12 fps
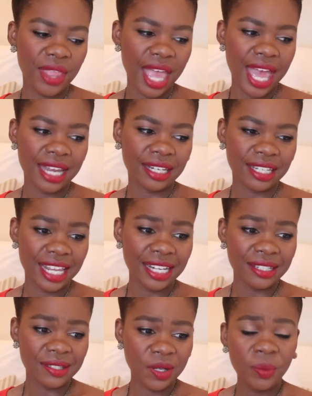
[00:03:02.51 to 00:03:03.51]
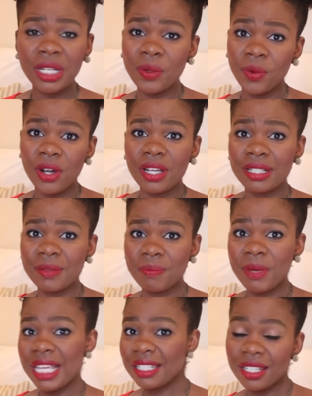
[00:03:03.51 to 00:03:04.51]
And in so many words,
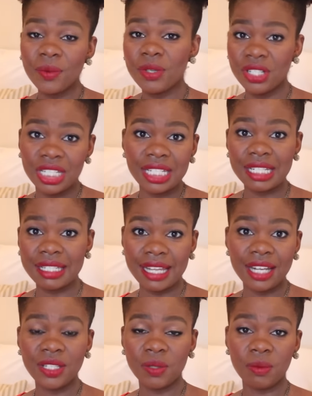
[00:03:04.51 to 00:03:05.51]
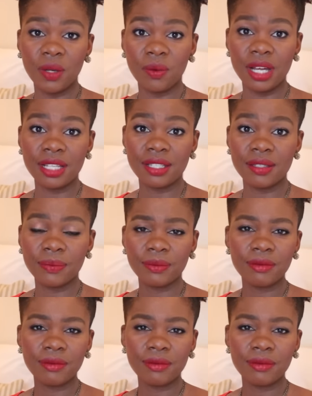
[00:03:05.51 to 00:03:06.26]
basically what she just said to me was,